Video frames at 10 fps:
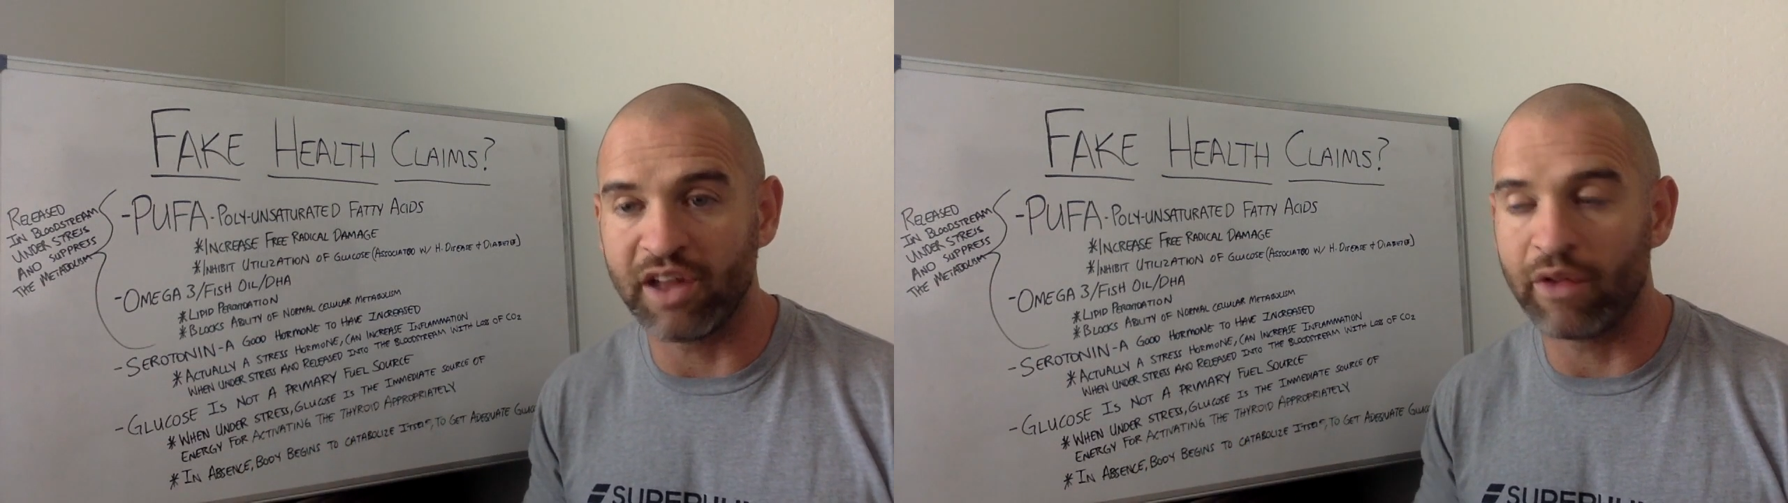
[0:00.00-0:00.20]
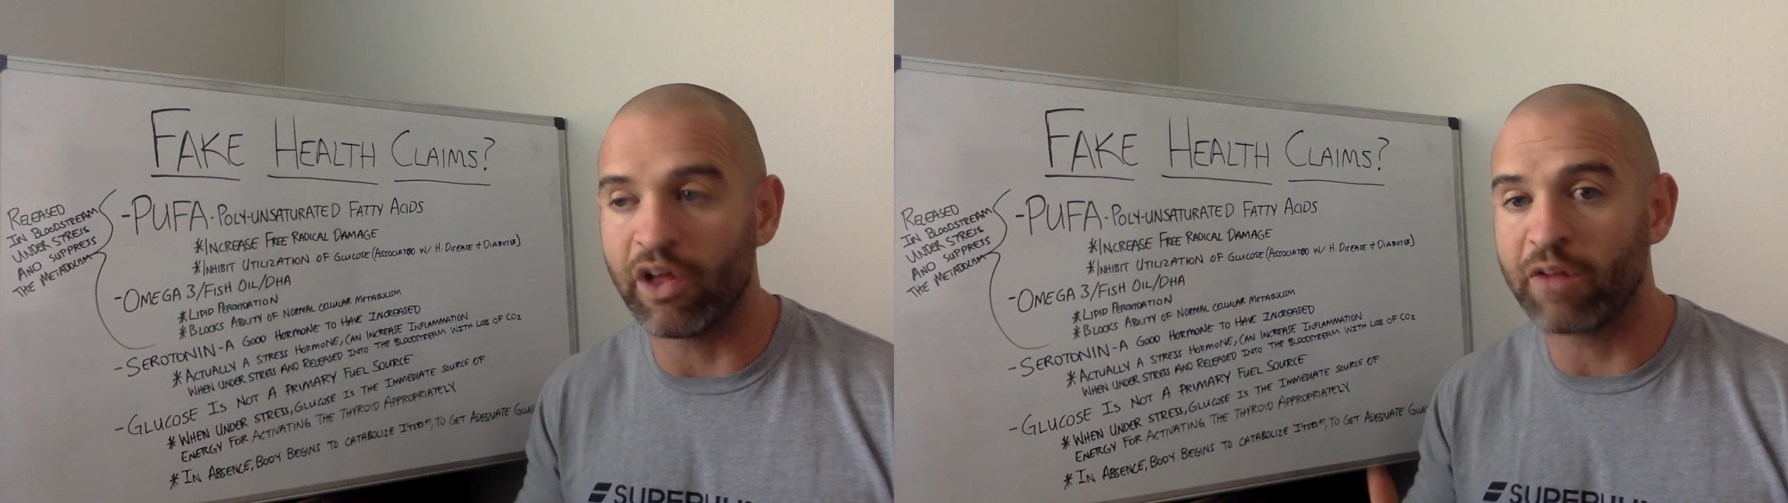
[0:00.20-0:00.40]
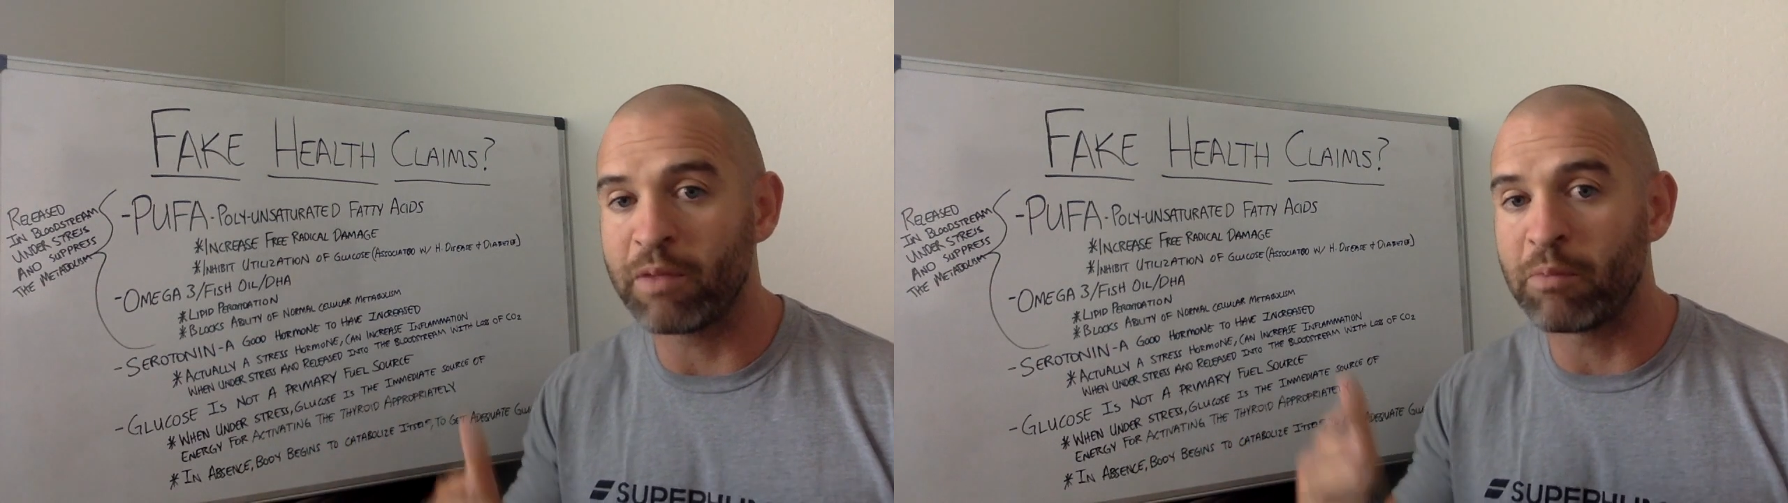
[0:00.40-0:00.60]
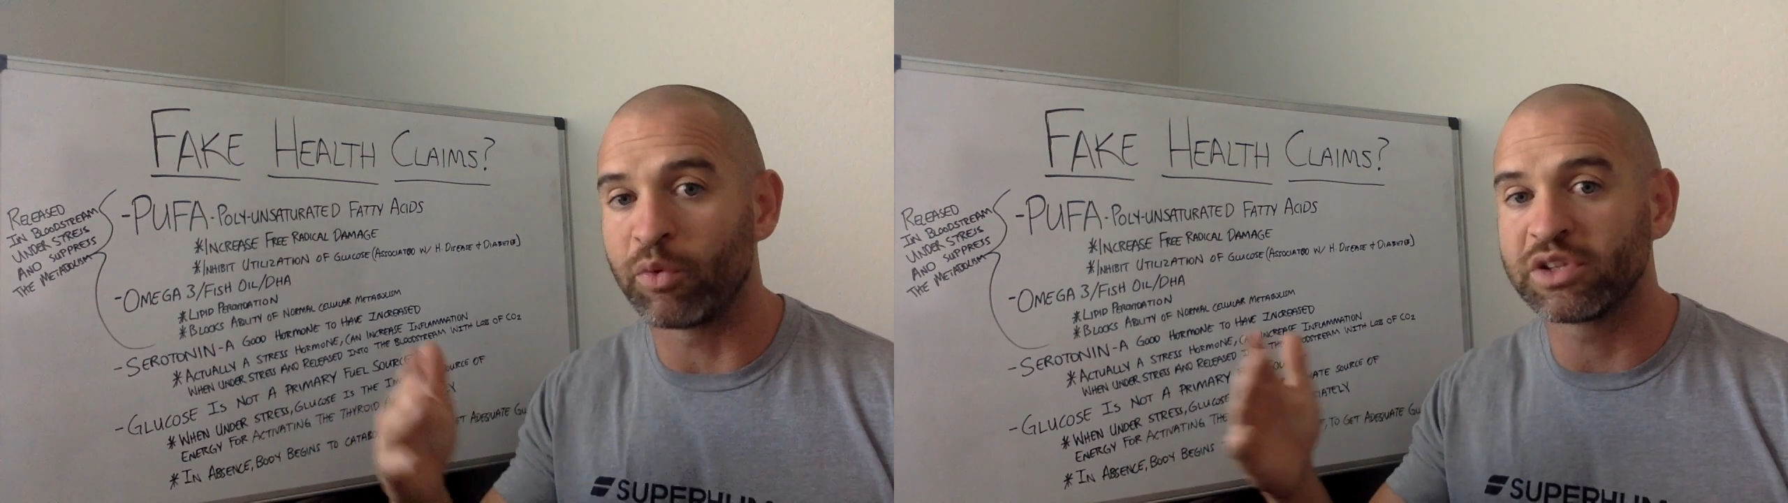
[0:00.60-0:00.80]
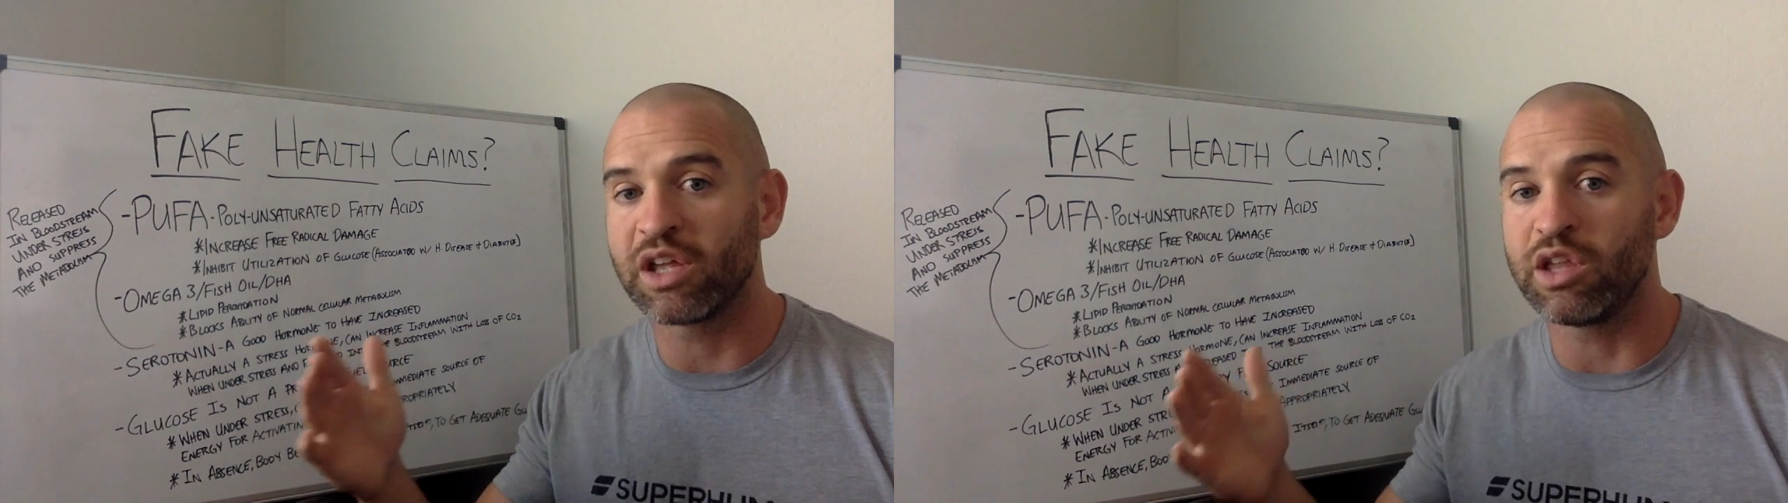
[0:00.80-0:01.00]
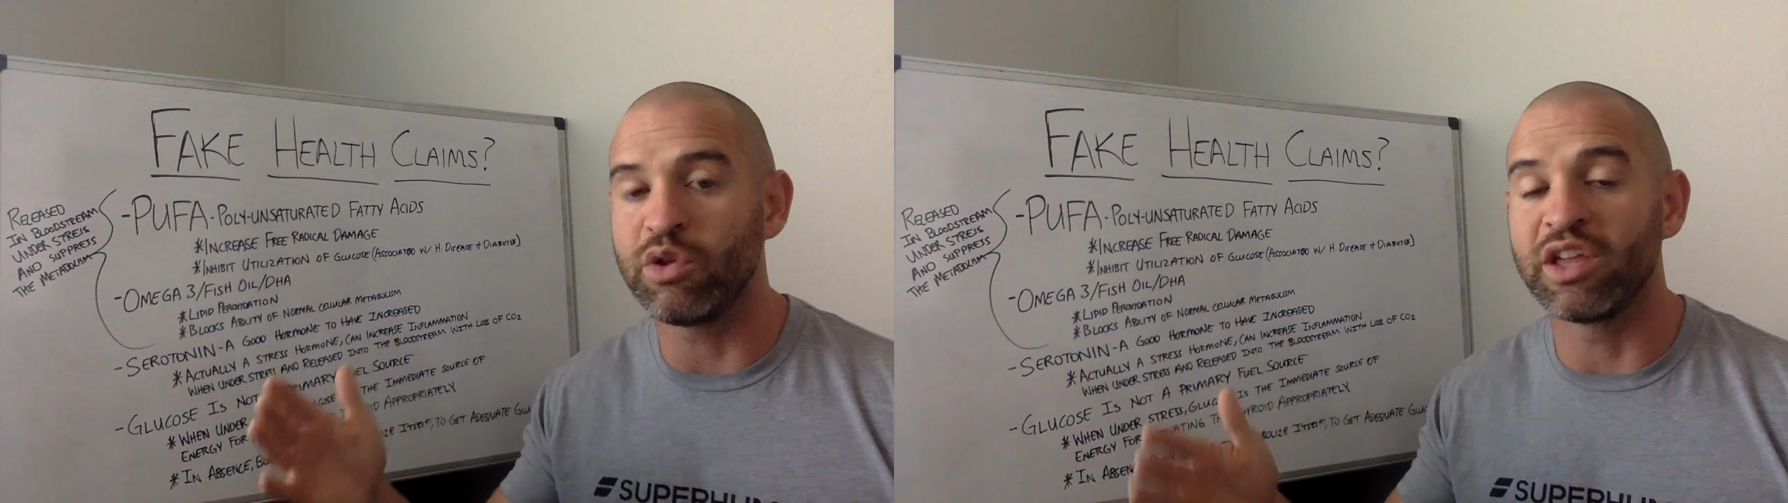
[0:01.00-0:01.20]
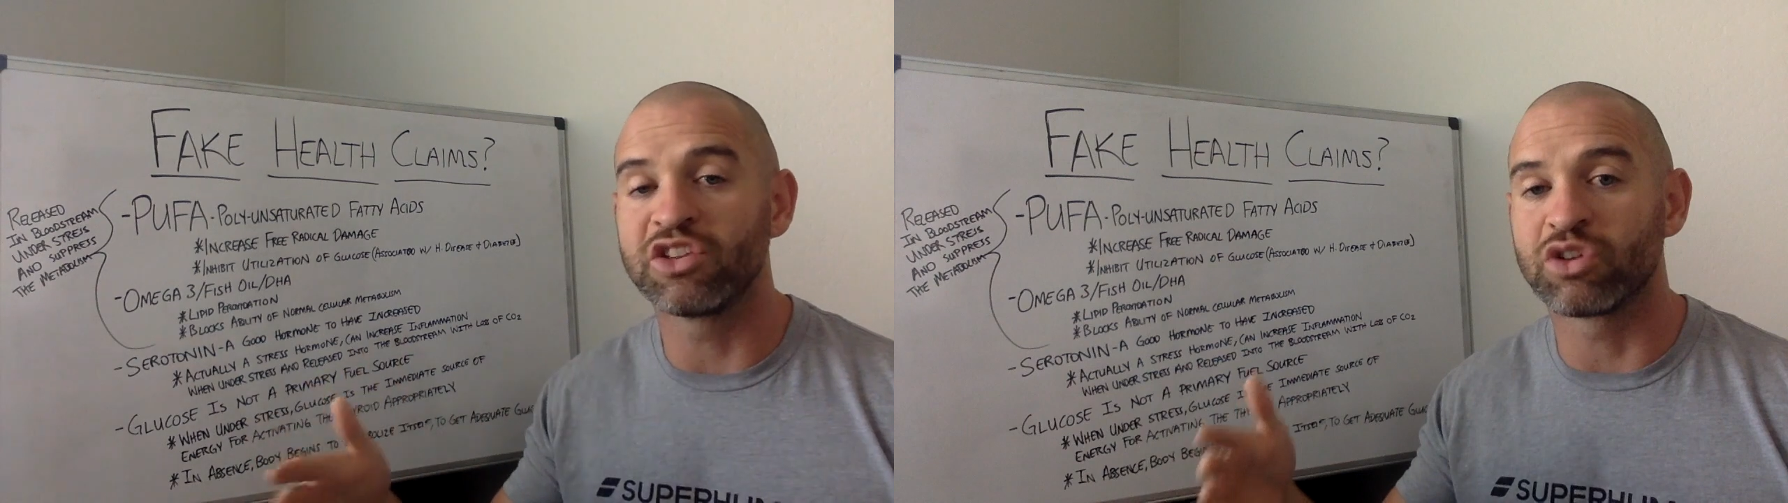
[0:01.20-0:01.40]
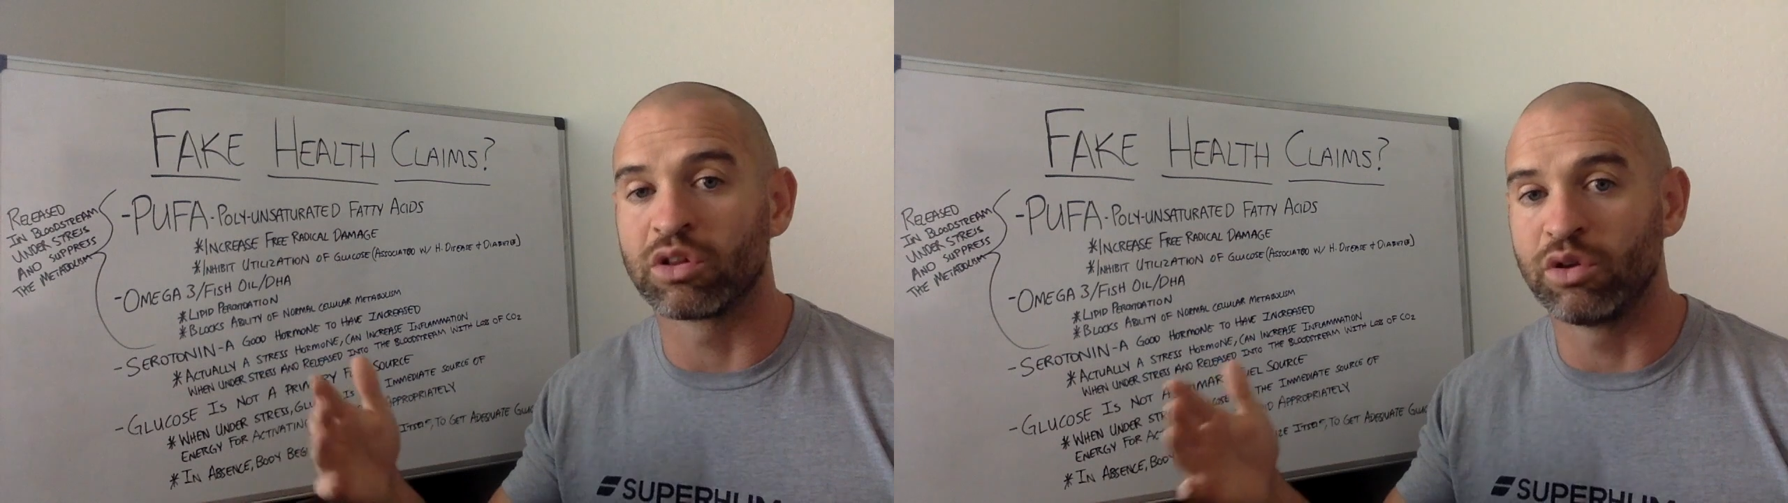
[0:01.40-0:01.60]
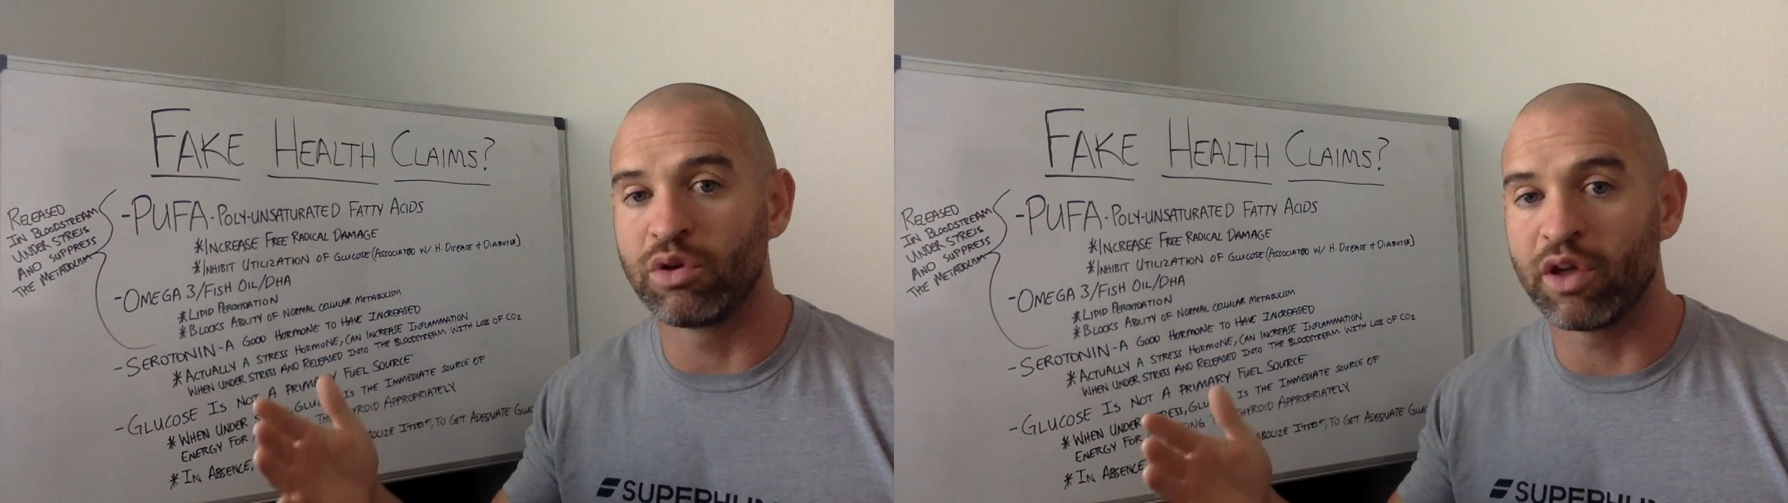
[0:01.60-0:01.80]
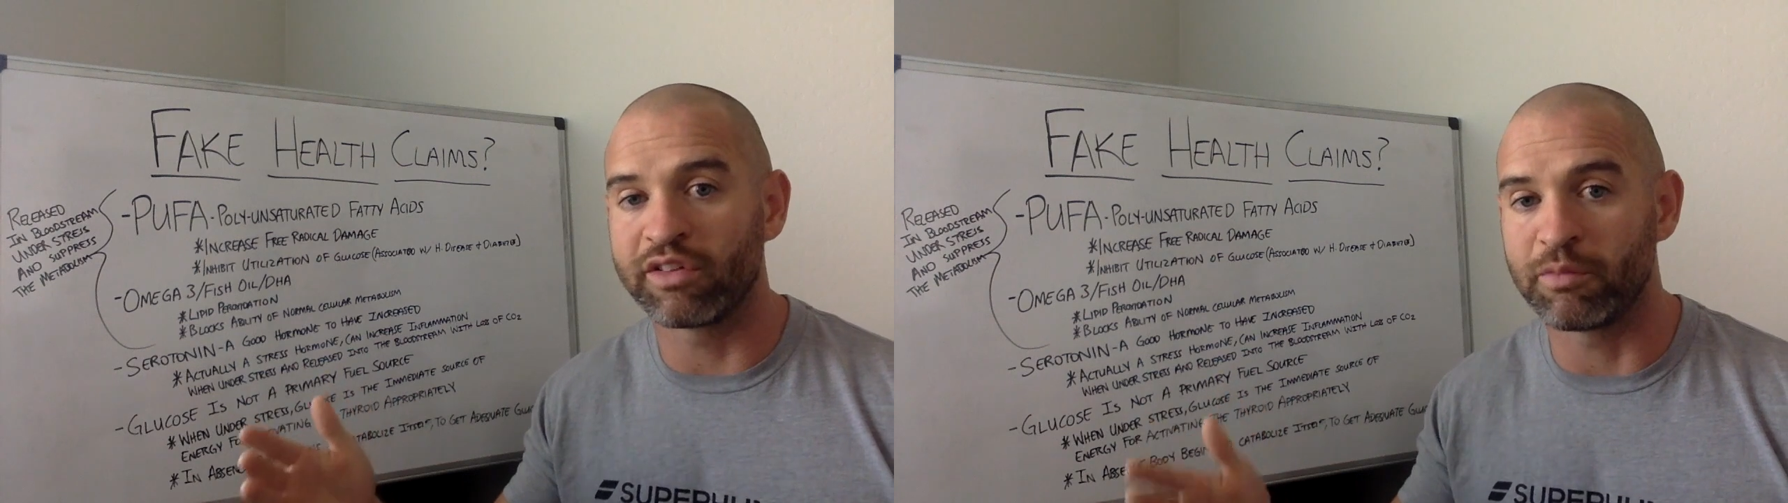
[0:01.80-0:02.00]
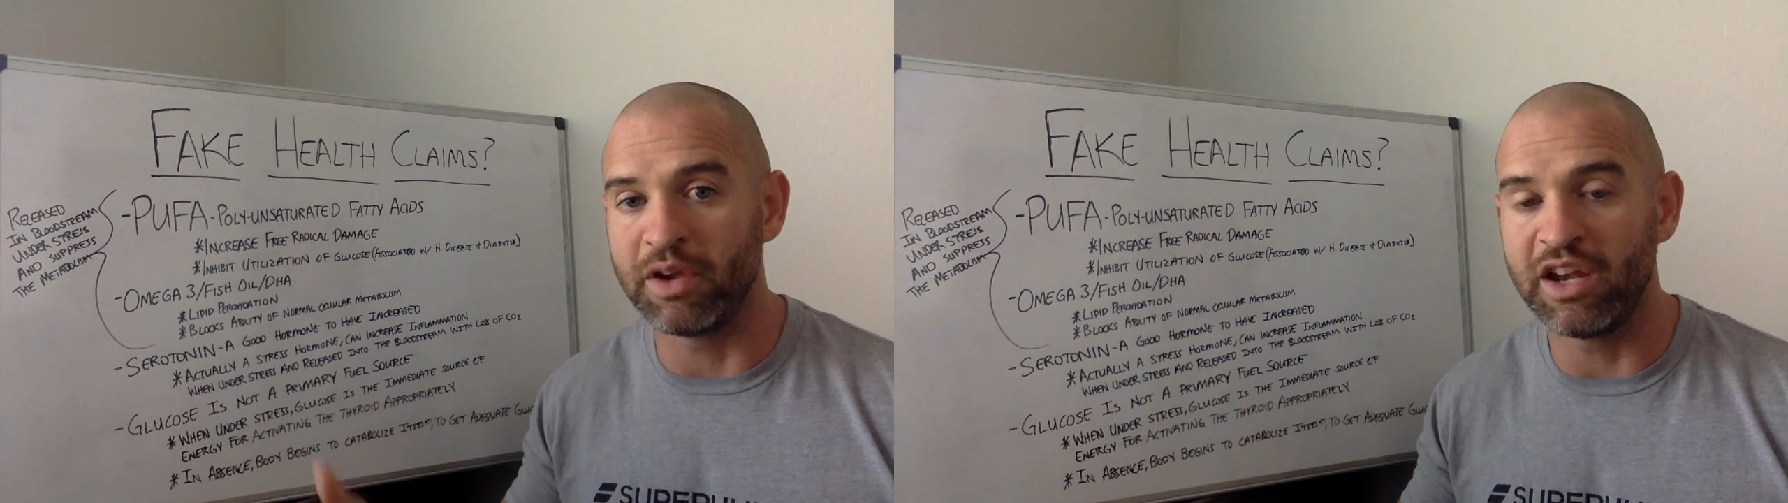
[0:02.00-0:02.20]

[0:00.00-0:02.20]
Now, a lot of people will tell you you can get your glucose from